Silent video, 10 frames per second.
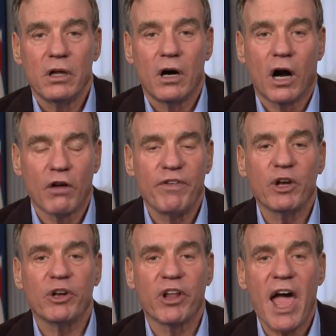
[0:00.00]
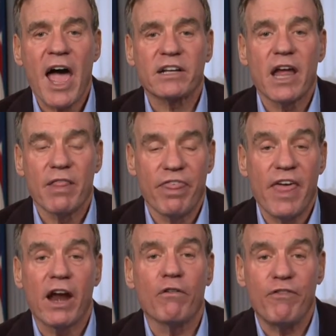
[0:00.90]
Our failure to act and
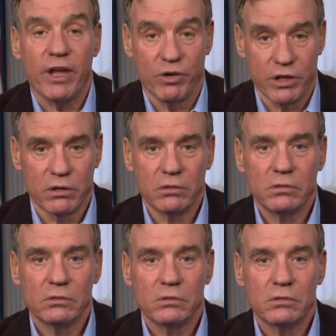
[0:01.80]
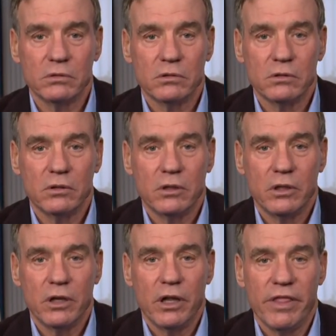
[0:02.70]
their failure,
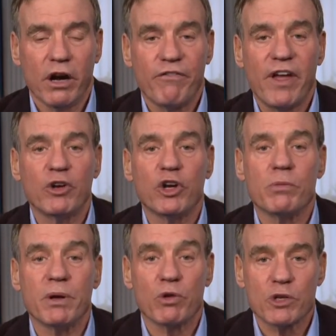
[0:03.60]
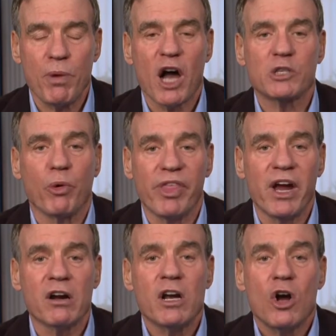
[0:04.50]
their failure to be responsible,
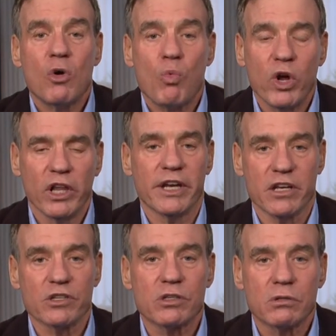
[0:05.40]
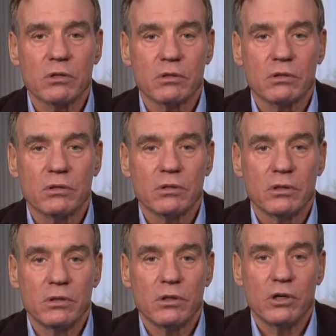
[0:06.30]
their willingness
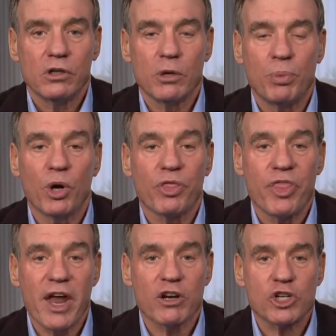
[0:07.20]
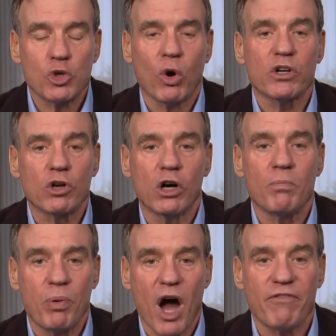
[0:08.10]
to put their short term
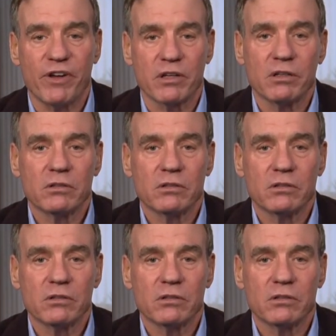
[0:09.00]
profit